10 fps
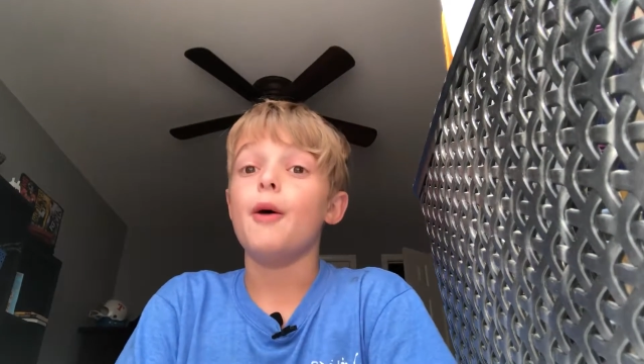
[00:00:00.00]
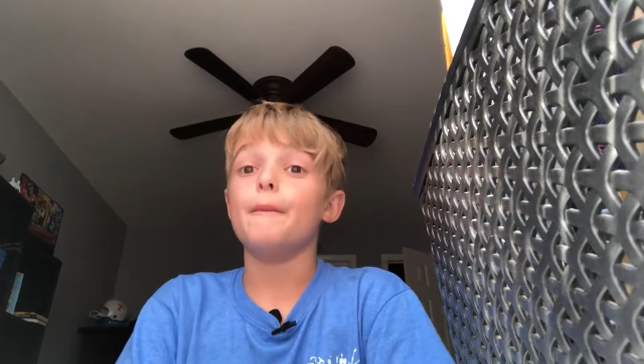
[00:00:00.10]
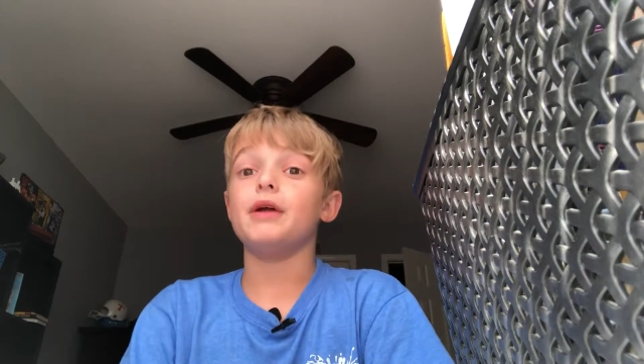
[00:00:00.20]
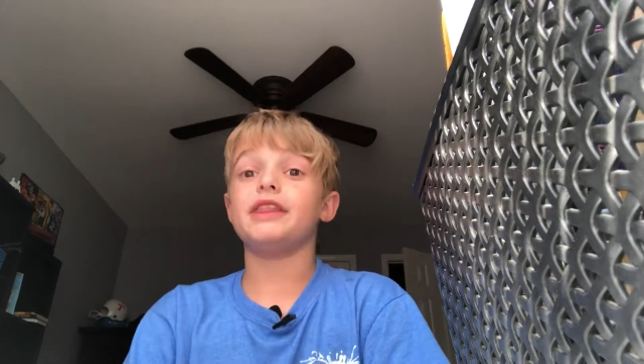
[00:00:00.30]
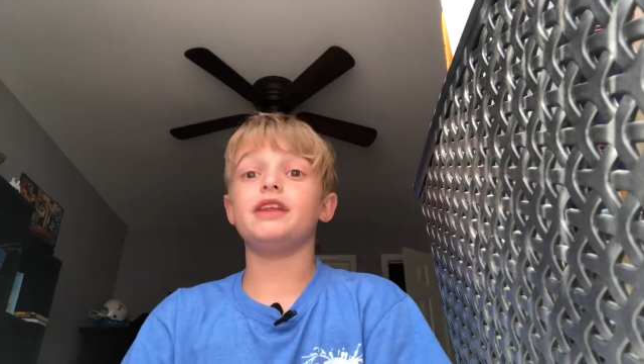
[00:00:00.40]

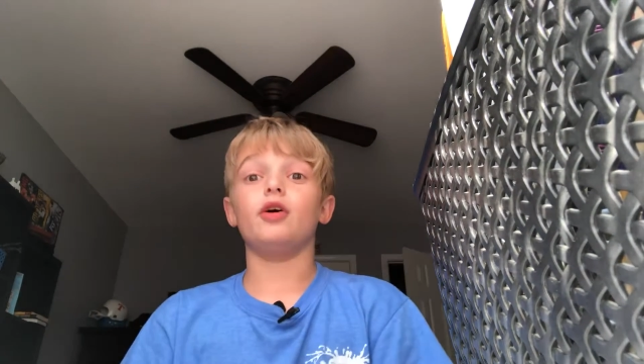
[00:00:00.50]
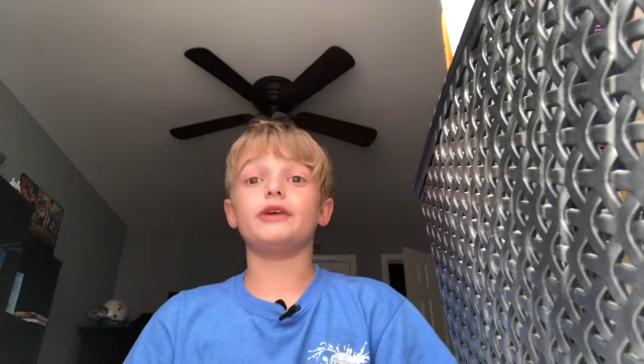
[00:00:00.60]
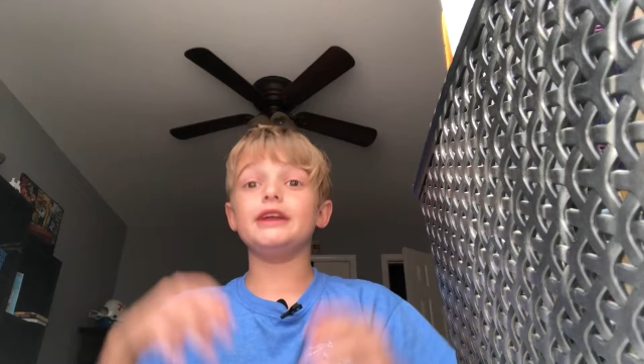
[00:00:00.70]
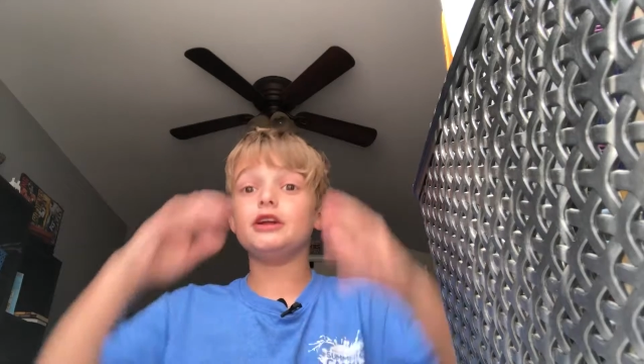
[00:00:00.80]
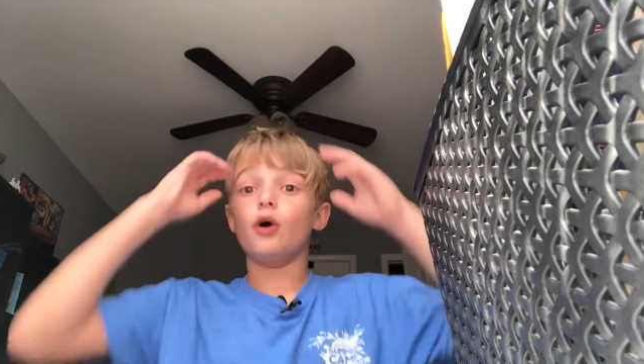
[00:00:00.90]
But still,
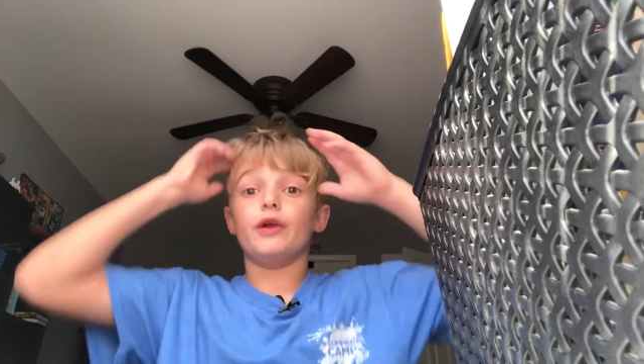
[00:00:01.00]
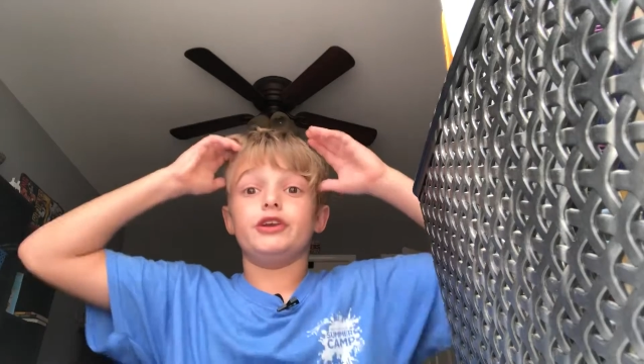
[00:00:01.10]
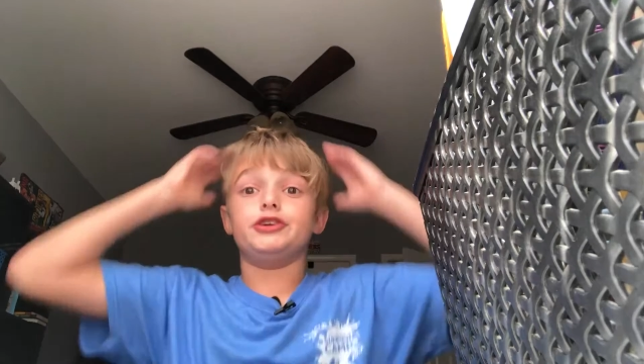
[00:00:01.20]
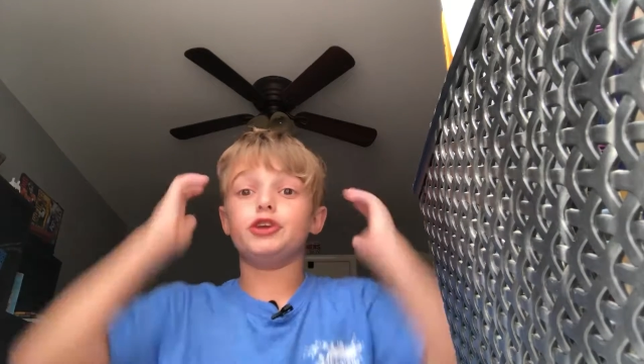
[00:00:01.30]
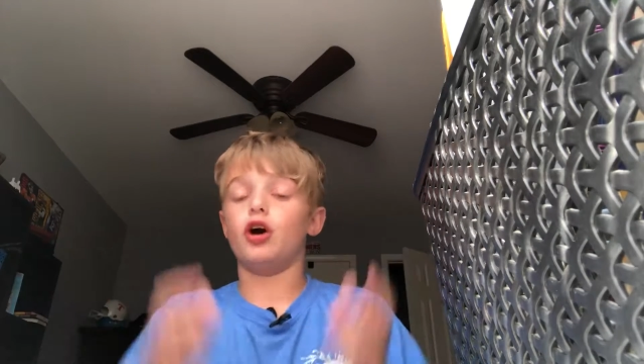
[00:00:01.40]
he'd go
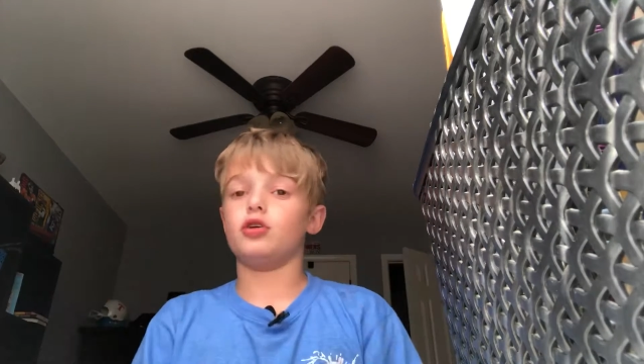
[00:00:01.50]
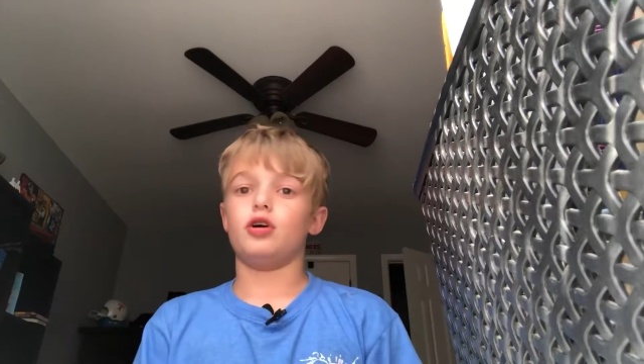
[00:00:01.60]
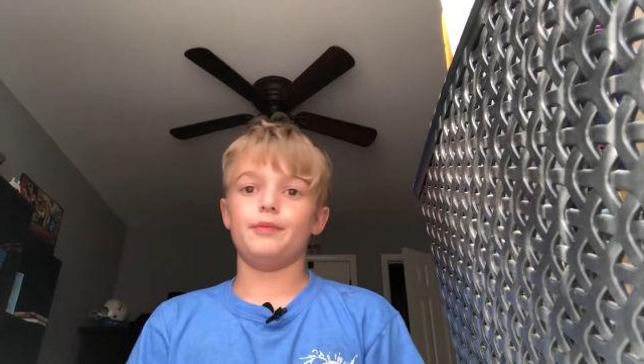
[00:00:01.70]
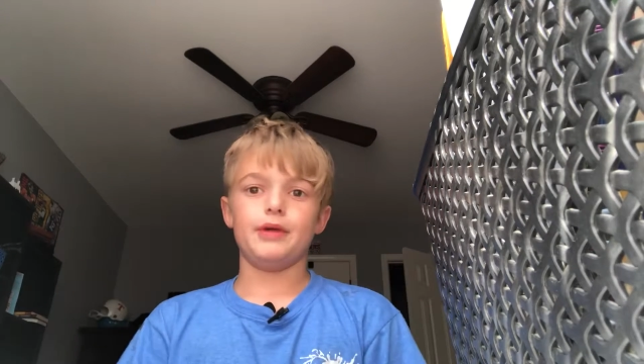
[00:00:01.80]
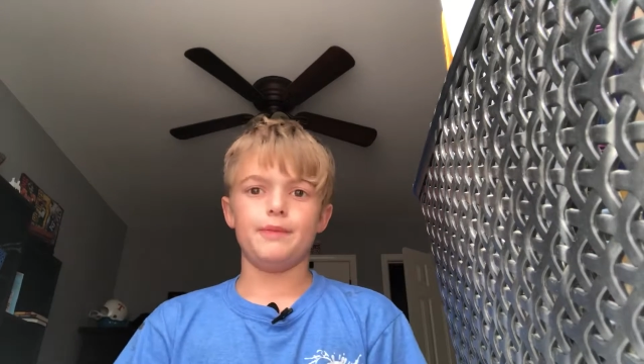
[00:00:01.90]
and dunk
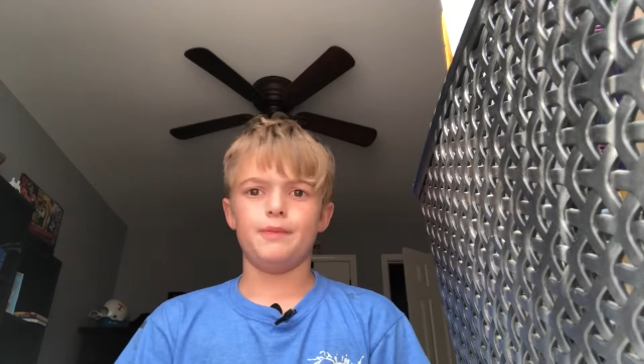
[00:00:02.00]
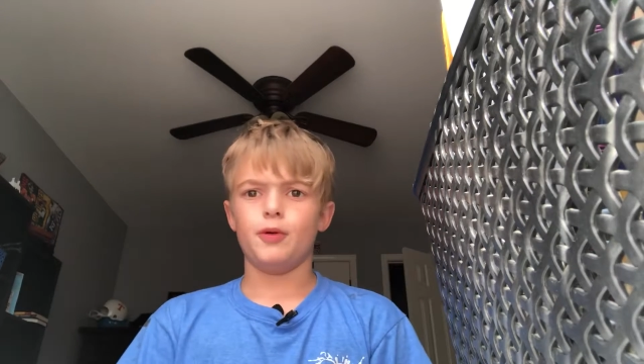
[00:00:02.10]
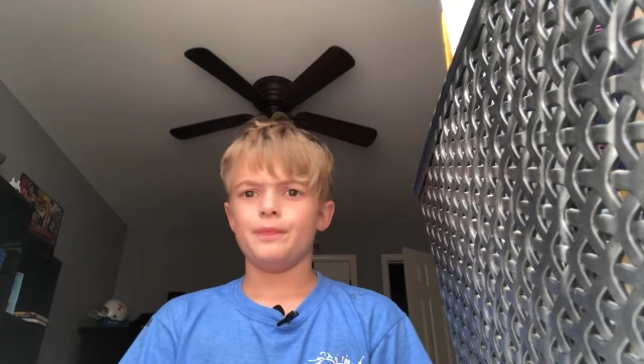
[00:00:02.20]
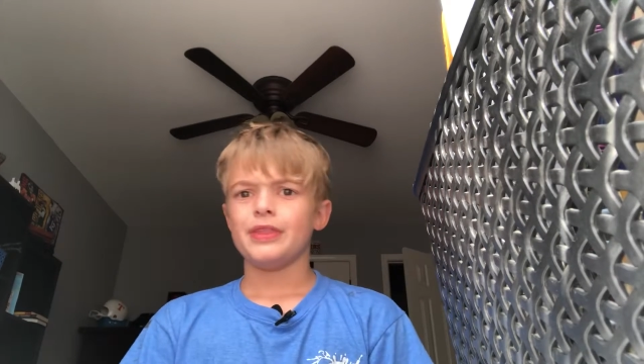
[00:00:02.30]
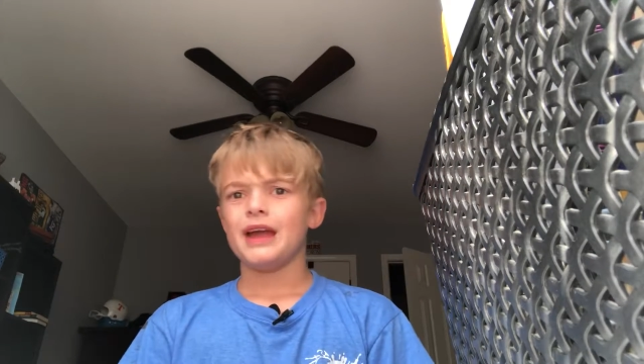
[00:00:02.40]
on
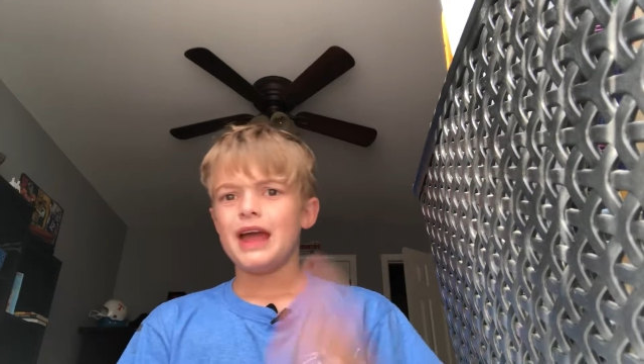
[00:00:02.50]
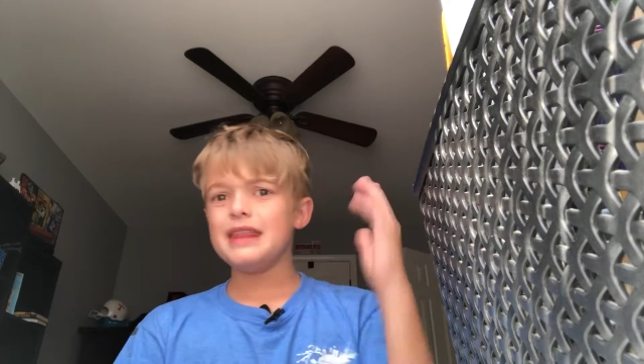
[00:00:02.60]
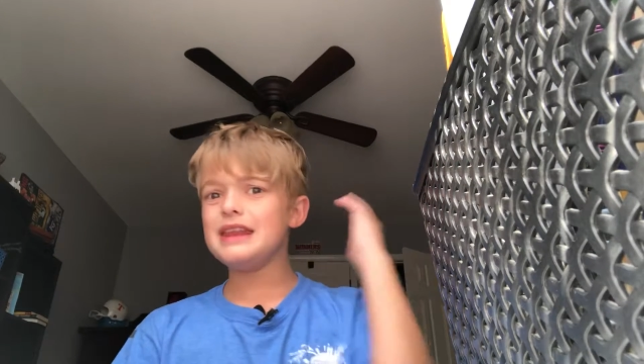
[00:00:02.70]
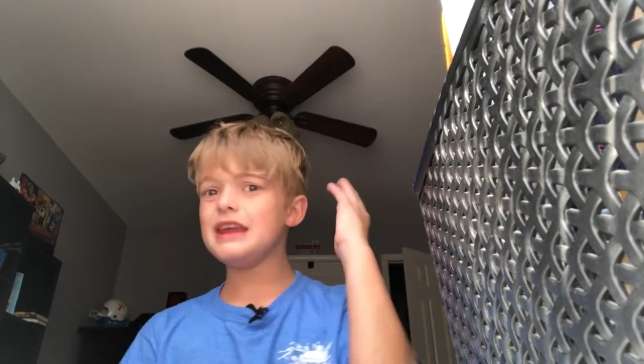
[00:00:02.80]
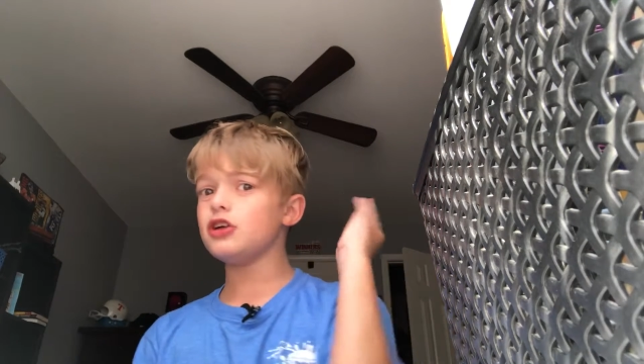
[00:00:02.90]
people.
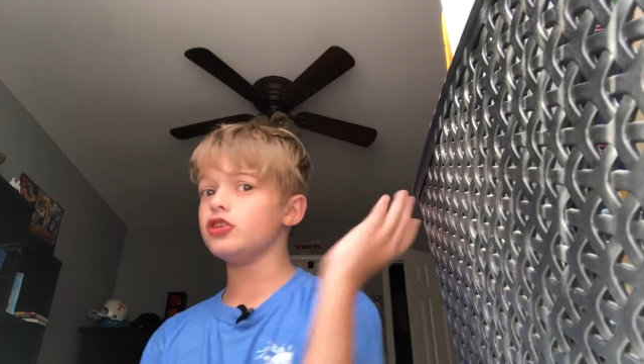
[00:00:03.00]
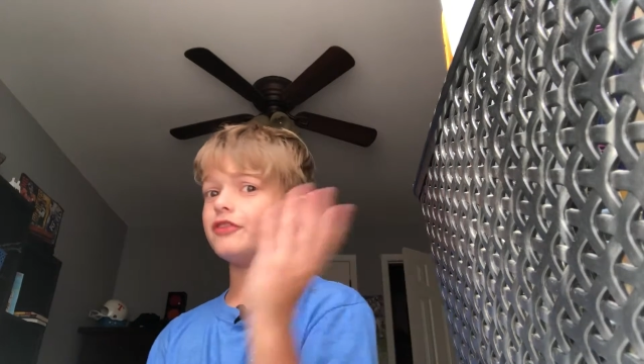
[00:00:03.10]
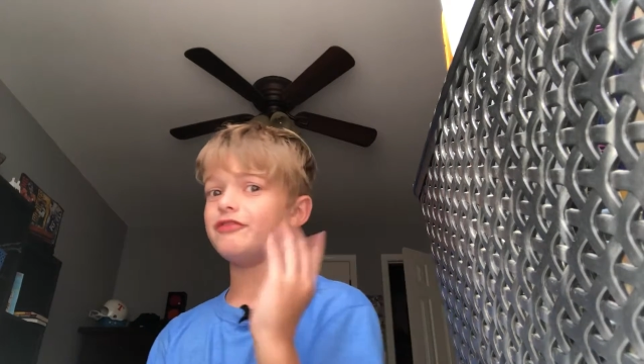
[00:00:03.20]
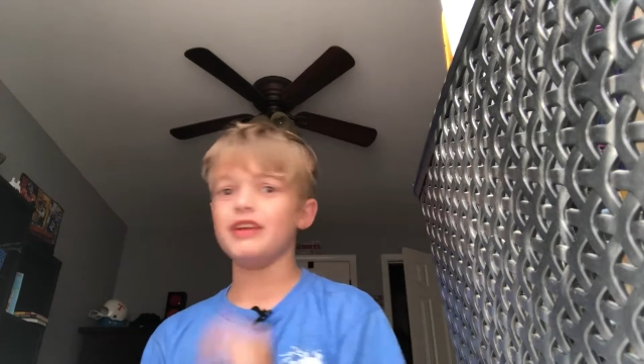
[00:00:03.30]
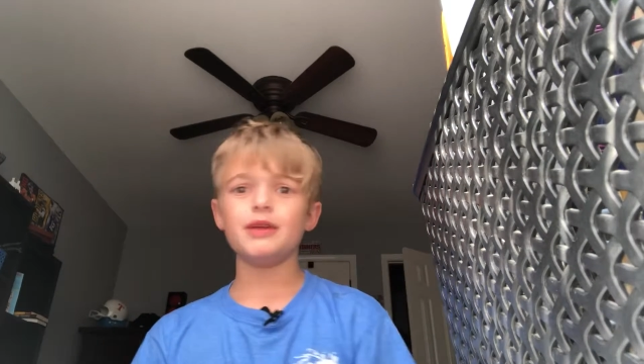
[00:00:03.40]
And then he could
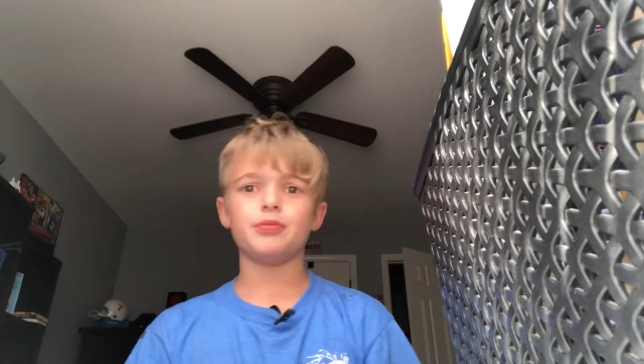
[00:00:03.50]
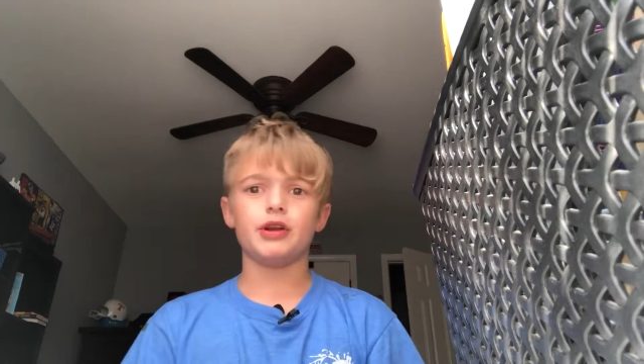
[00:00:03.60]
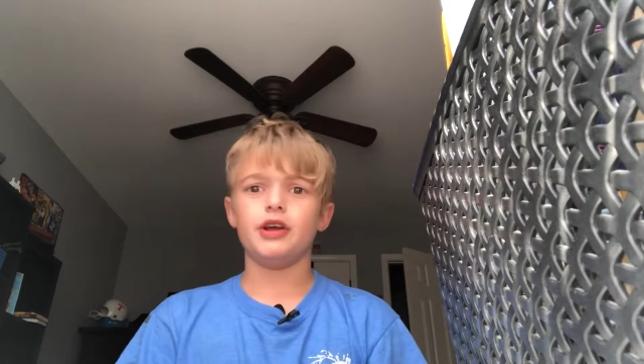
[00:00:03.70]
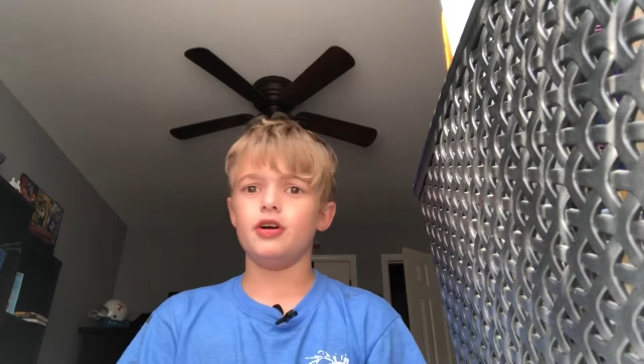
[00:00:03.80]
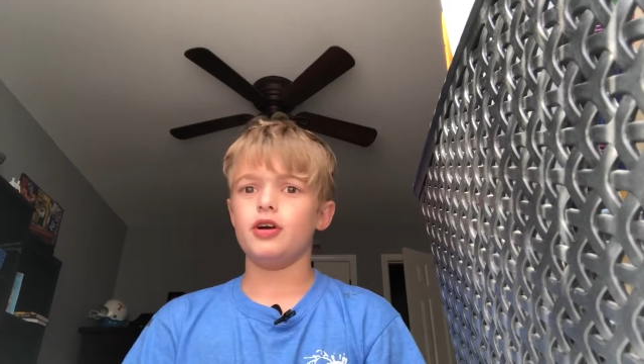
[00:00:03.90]
defend
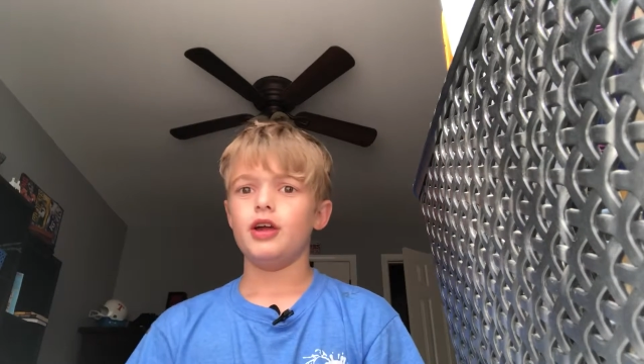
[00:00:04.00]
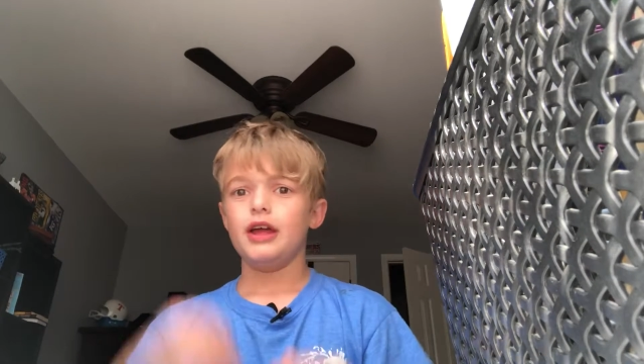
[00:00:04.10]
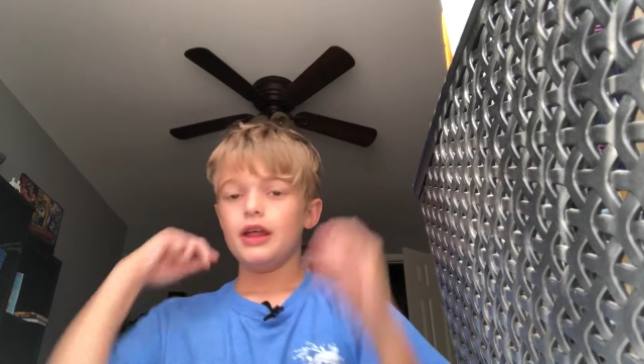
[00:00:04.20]
pretty good.